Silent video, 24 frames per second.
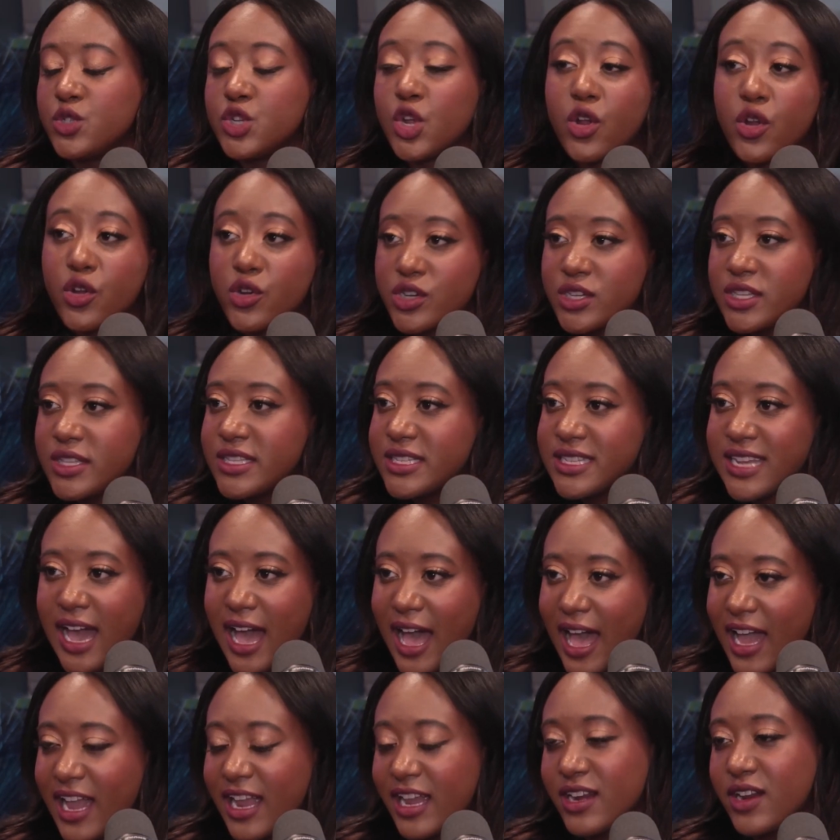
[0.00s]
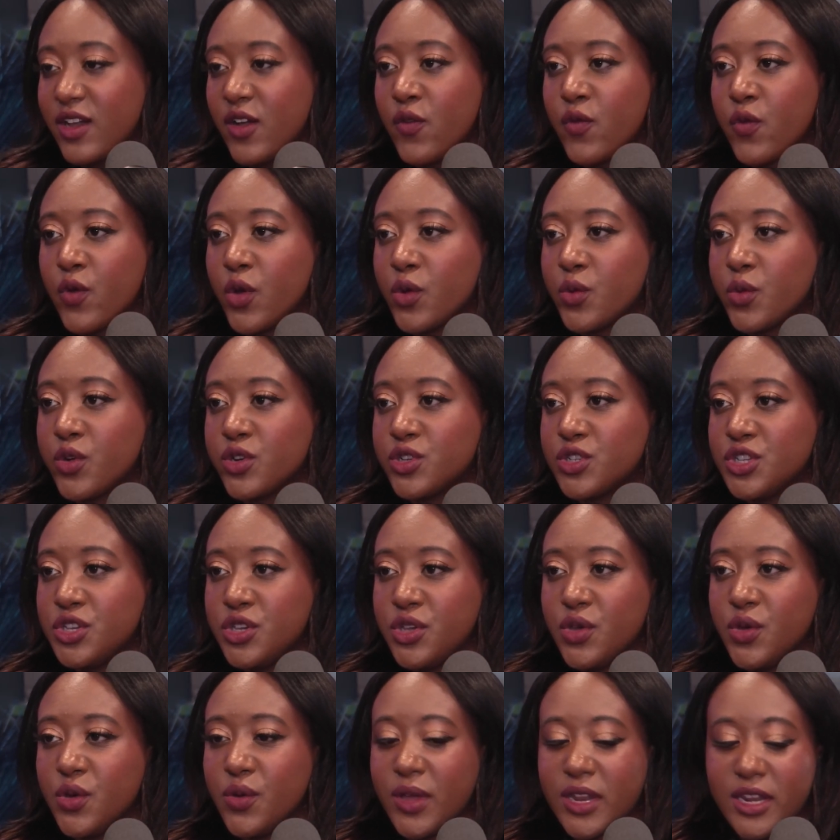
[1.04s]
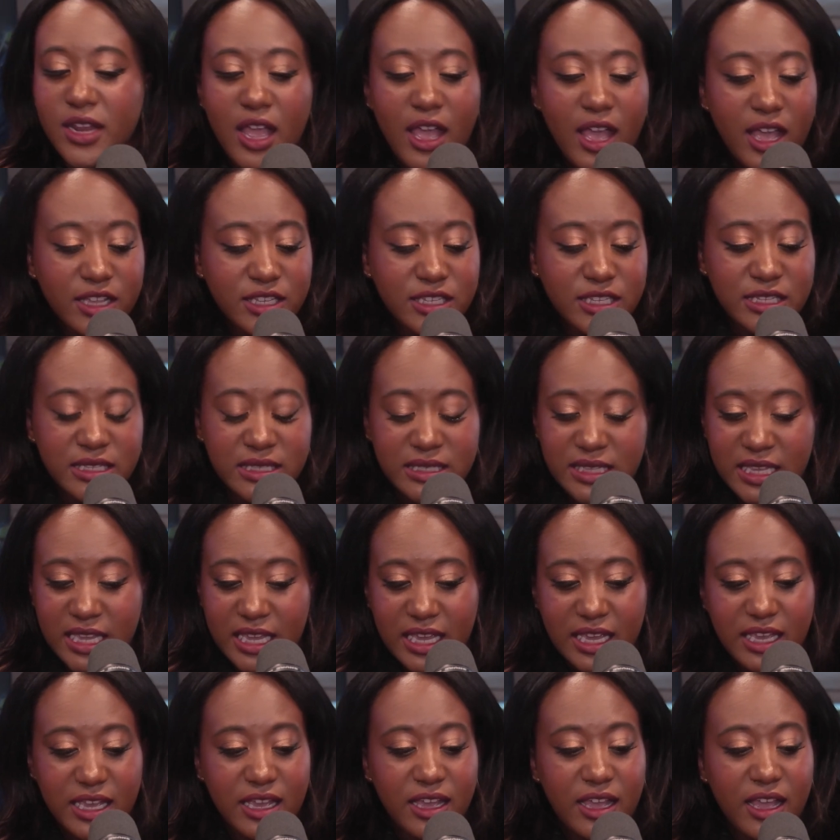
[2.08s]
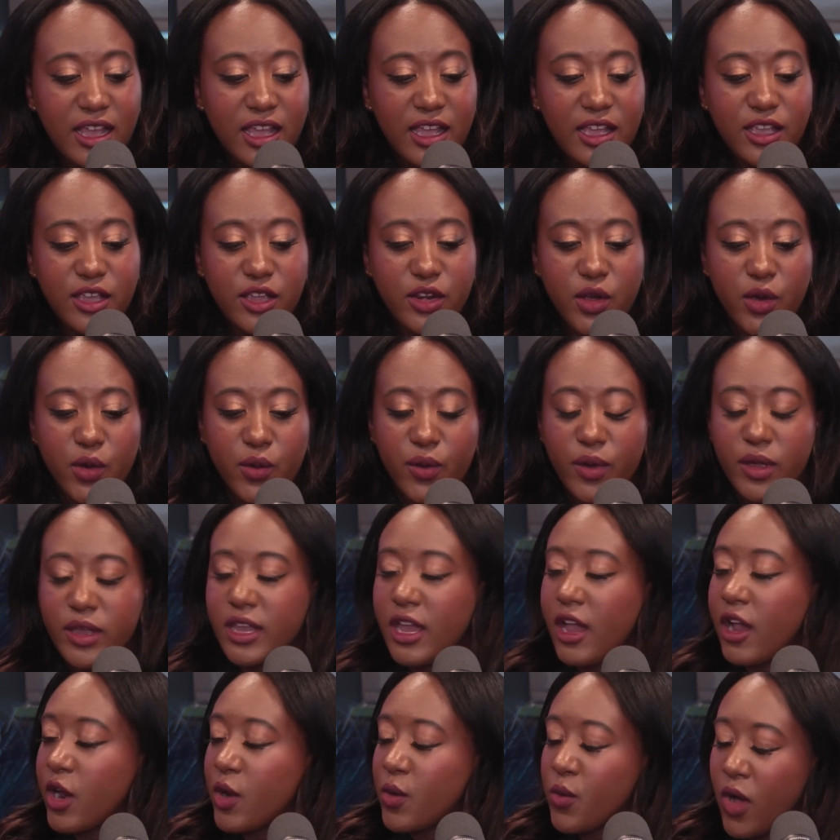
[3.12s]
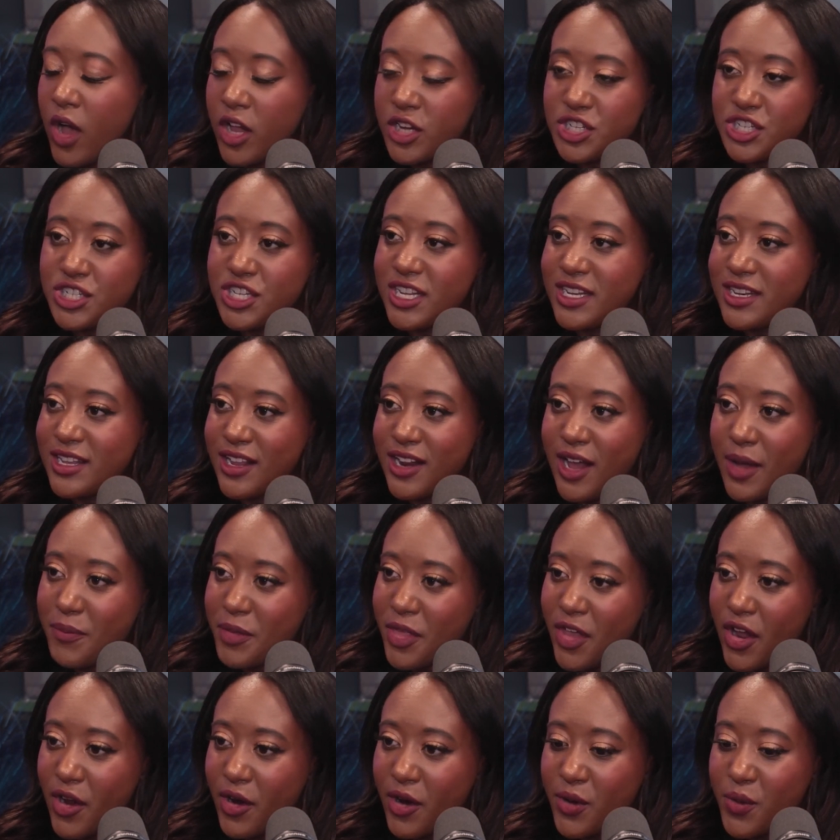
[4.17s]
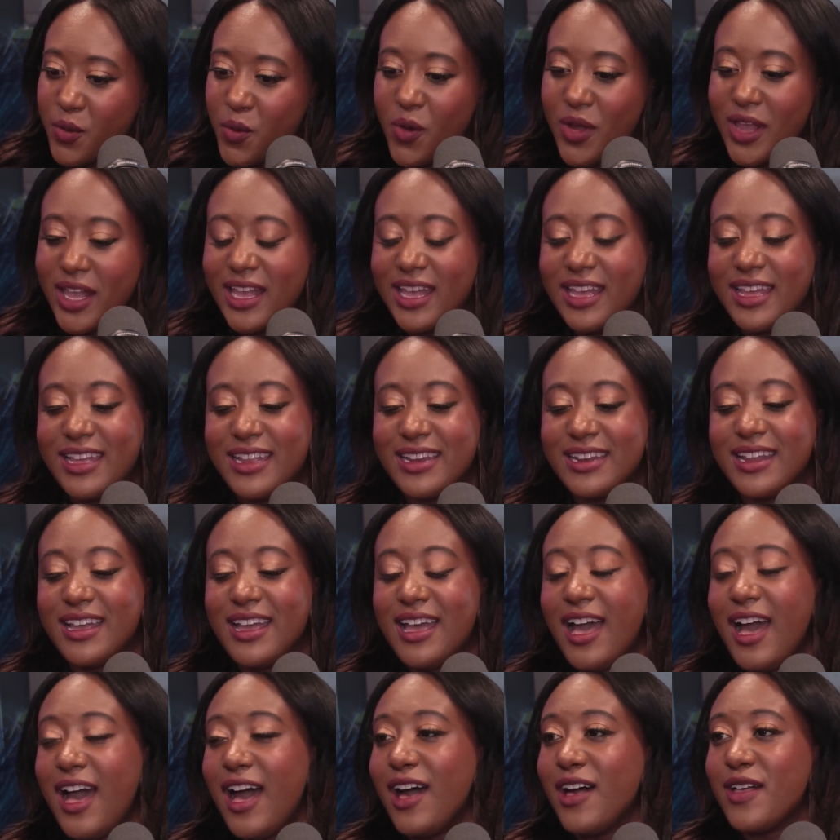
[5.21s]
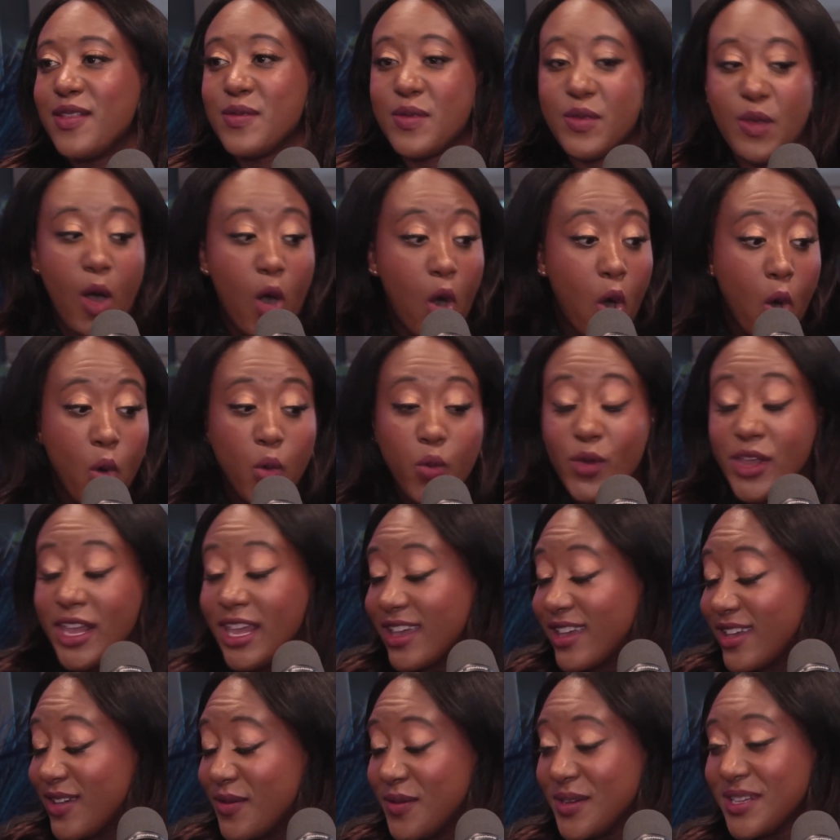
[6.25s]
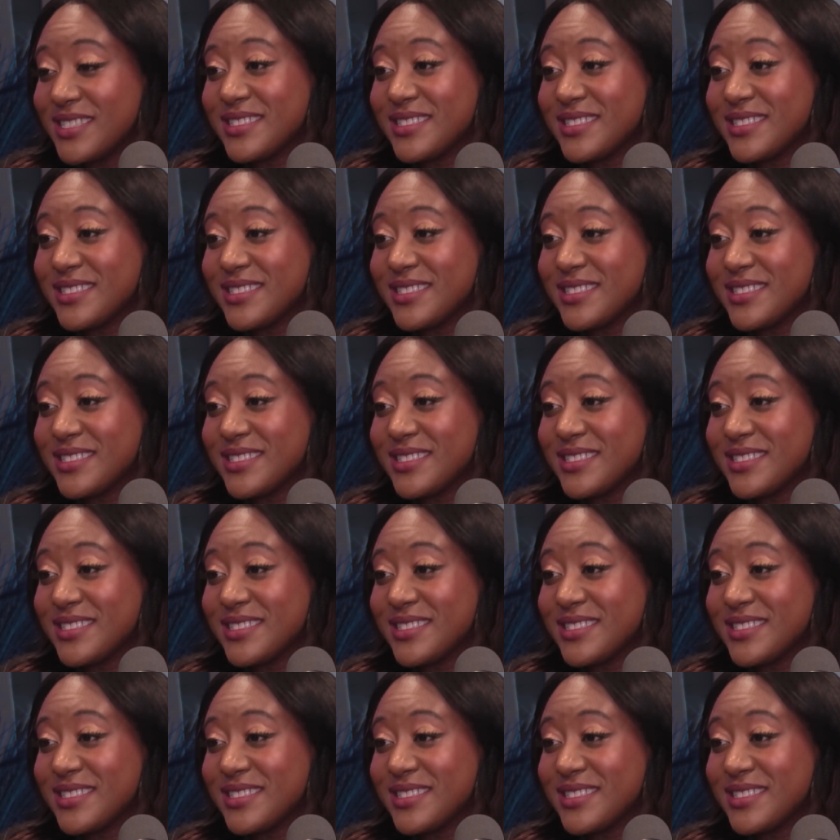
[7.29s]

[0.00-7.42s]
turned the tide of World War II. And to see, Kerry Washington get up there and win, all week we